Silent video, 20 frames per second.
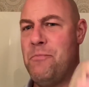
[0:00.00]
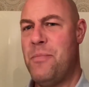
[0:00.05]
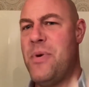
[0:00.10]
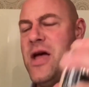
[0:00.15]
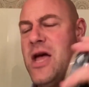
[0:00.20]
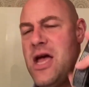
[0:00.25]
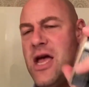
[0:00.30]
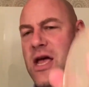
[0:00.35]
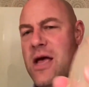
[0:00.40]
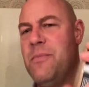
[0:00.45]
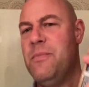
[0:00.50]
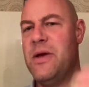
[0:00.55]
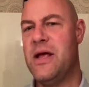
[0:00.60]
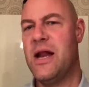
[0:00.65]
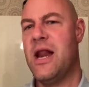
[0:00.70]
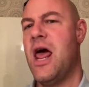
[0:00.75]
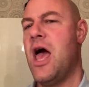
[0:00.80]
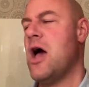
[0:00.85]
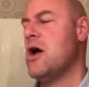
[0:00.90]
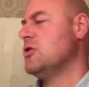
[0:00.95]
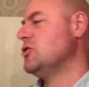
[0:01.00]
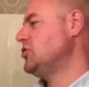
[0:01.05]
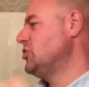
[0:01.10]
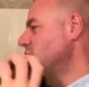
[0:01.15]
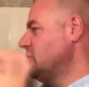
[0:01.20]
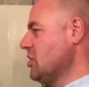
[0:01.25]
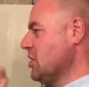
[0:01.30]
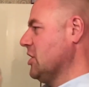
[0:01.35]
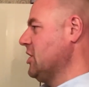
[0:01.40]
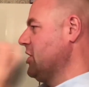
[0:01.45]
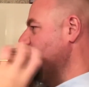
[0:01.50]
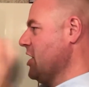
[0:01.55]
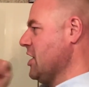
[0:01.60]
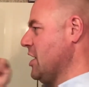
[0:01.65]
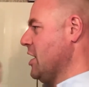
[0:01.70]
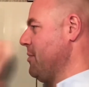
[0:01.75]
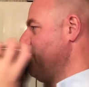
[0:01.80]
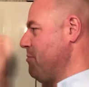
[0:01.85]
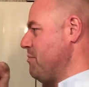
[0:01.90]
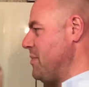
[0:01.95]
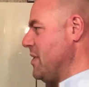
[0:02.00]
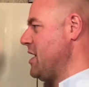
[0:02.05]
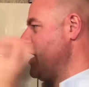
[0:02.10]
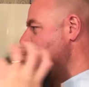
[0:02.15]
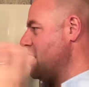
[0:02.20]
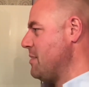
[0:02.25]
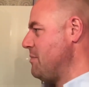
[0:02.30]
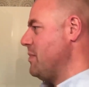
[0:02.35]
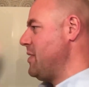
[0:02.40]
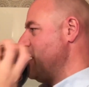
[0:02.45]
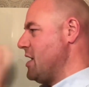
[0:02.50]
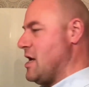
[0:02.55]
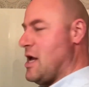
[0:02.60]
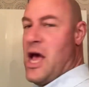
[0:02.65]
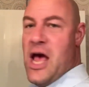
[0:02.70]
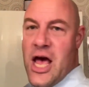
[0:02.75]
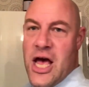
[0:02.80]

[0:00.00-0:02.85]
baby, now. Shake it, baby.